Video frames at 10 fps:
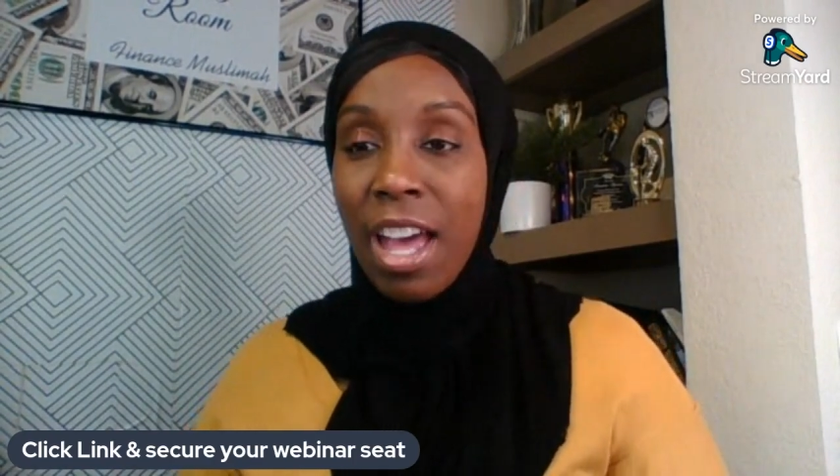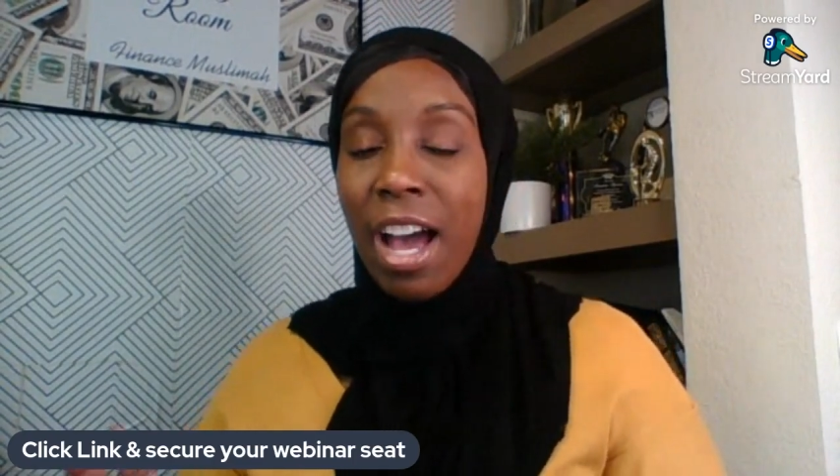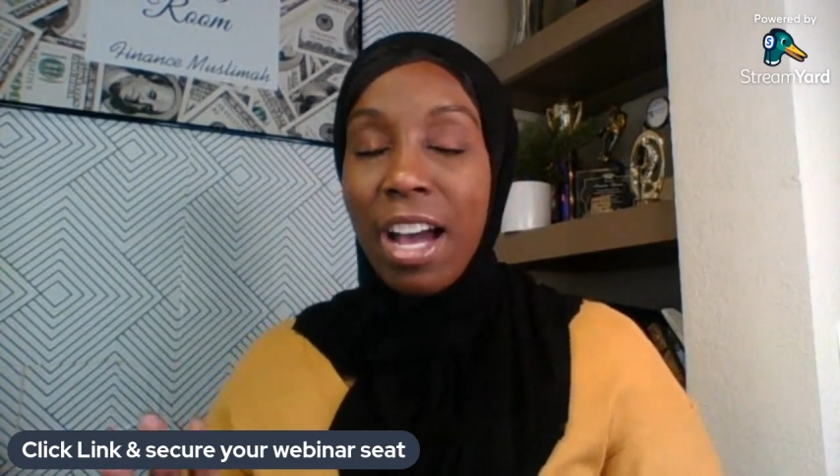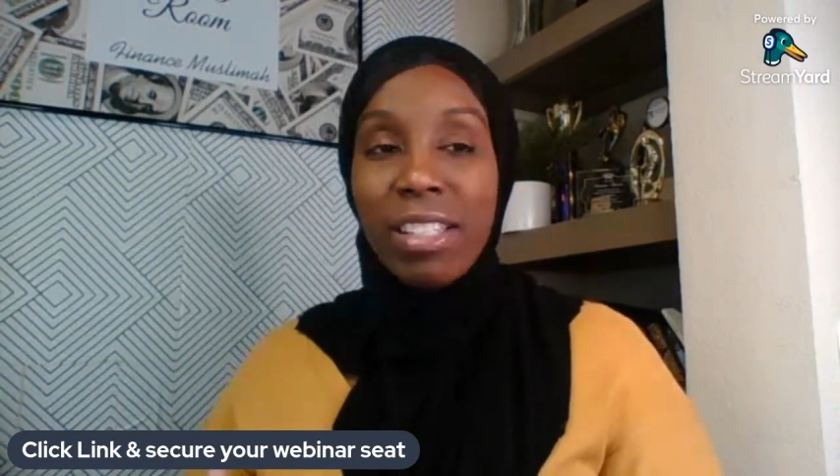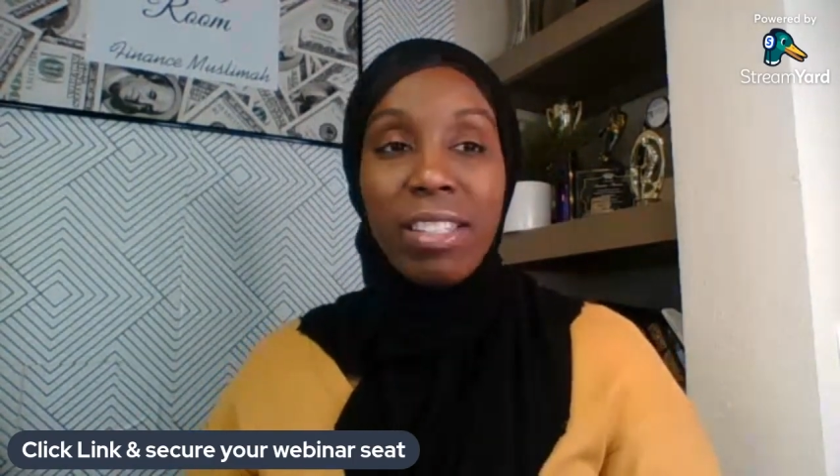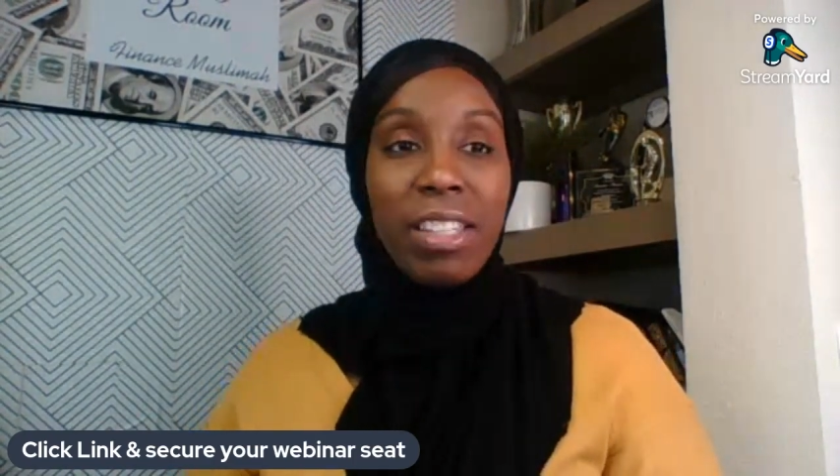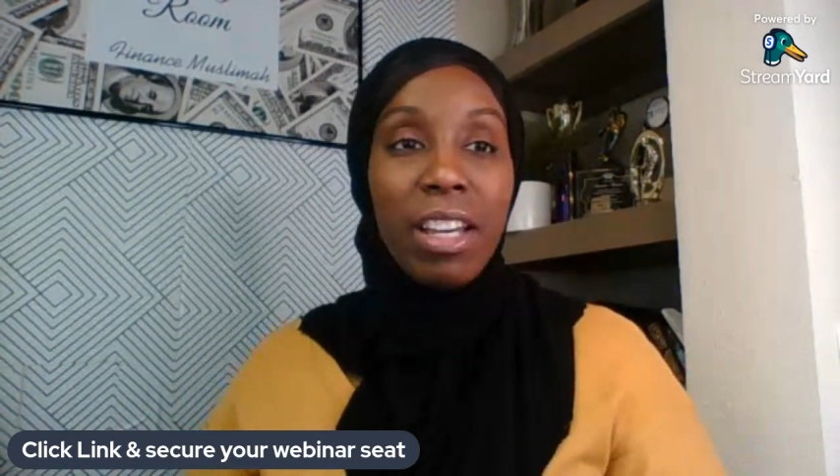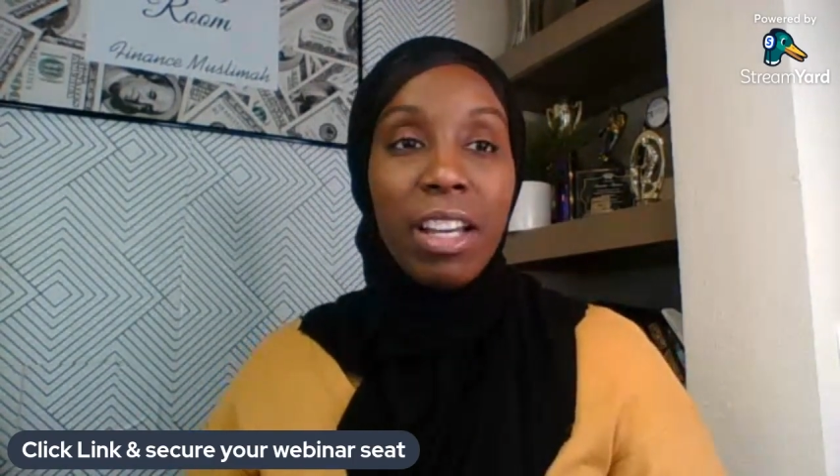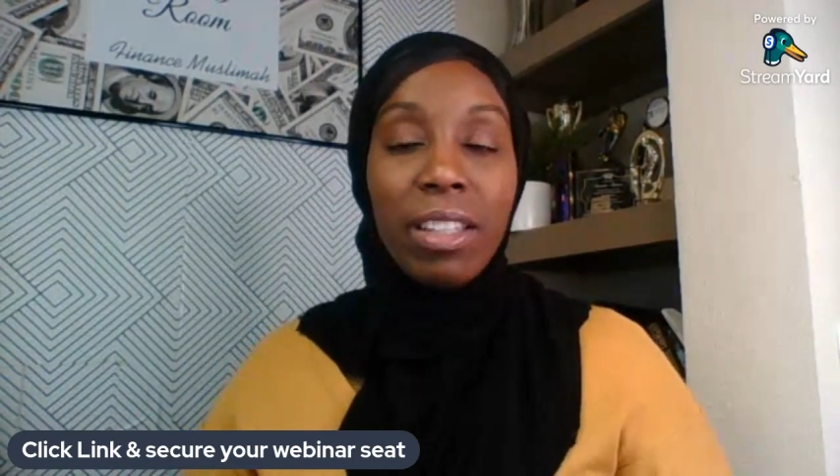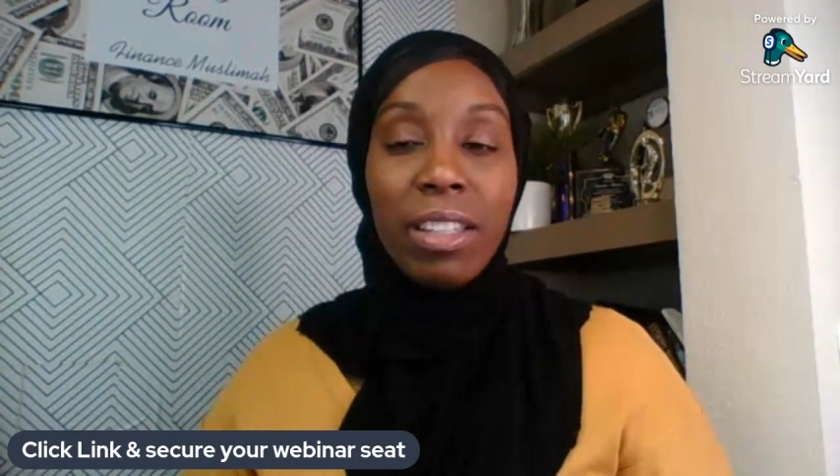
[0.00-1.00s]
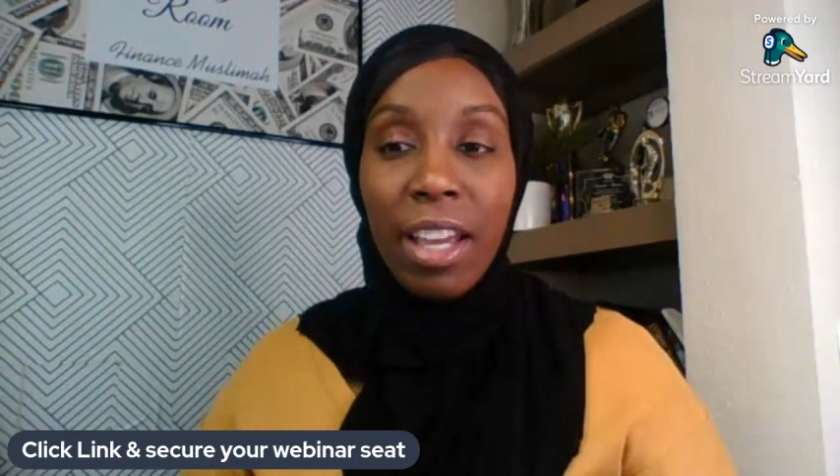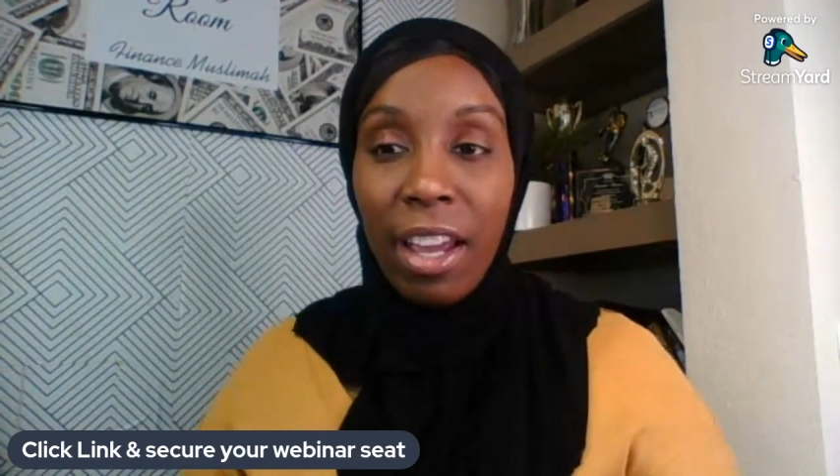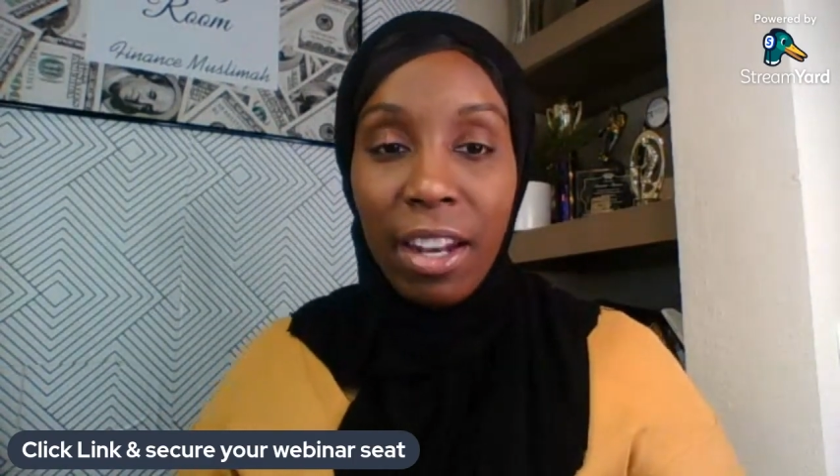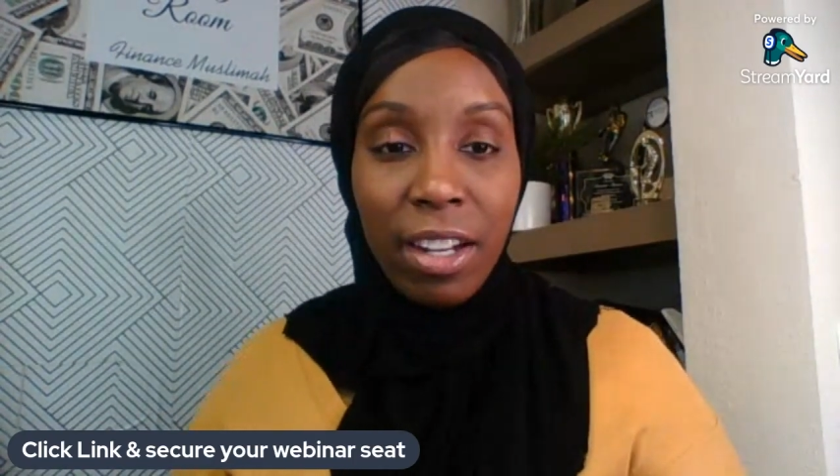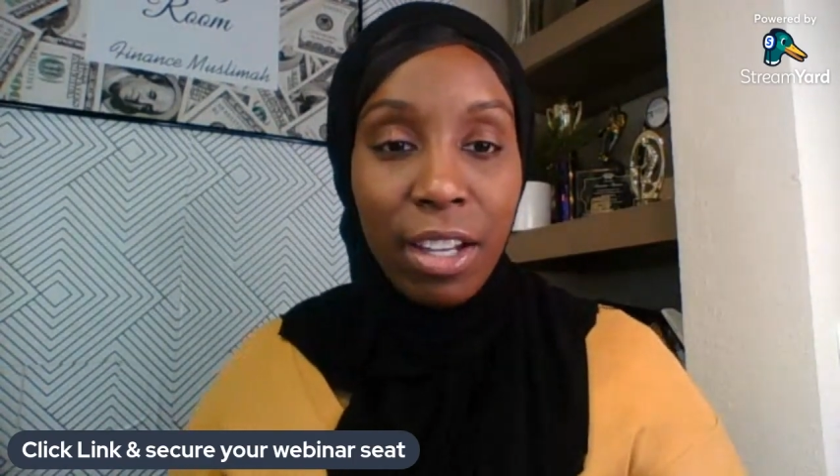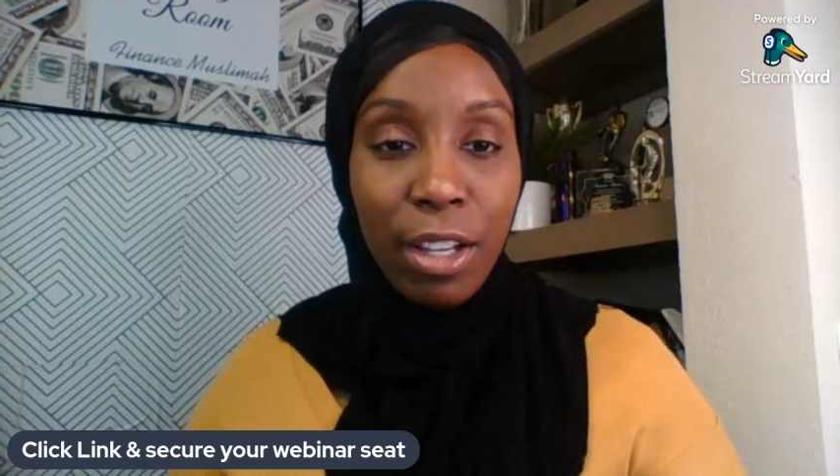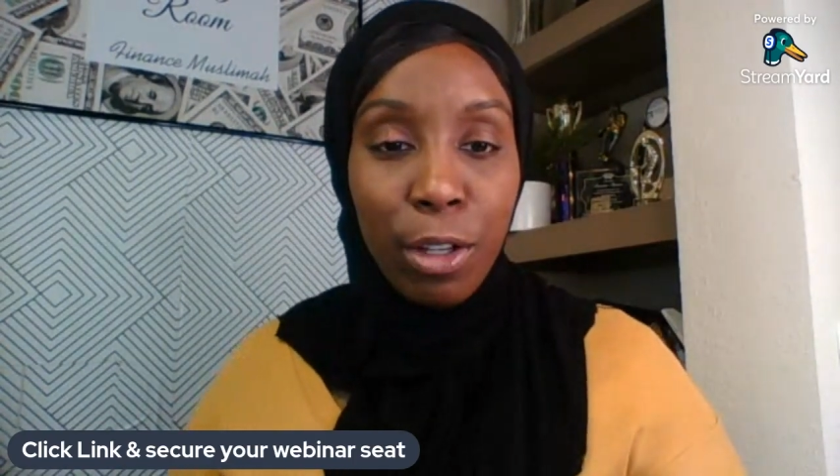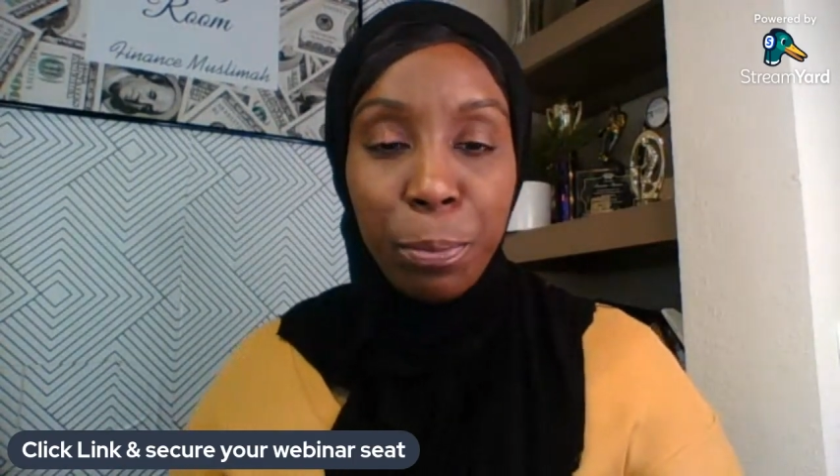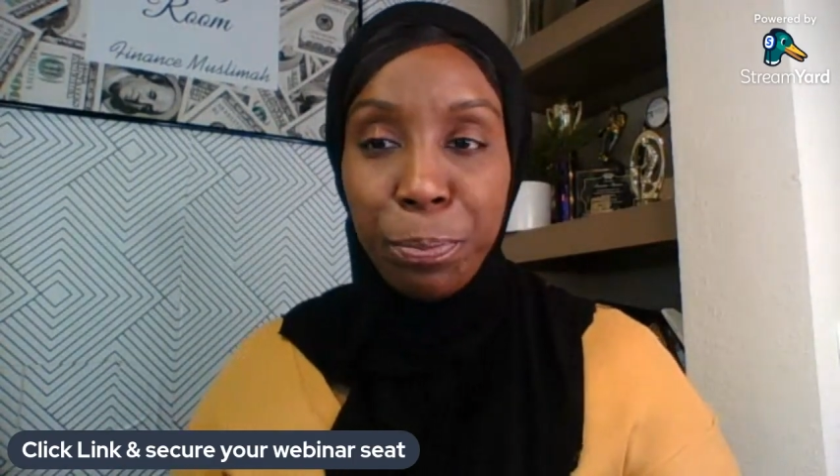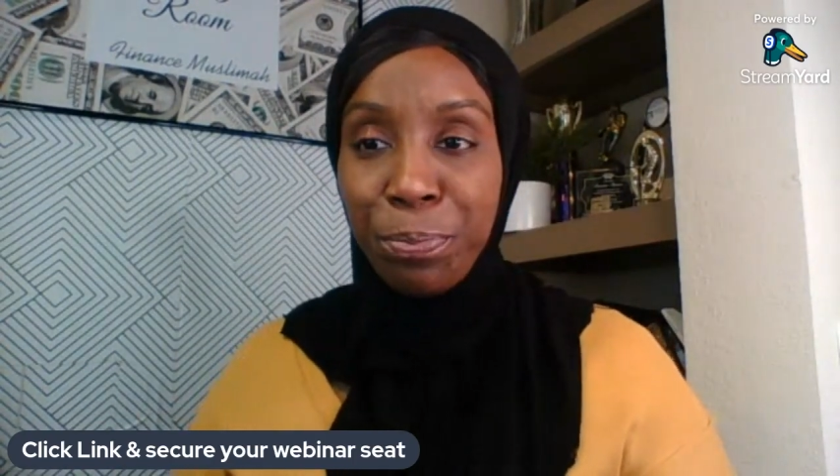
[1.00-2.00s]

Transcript: I see Atlanta.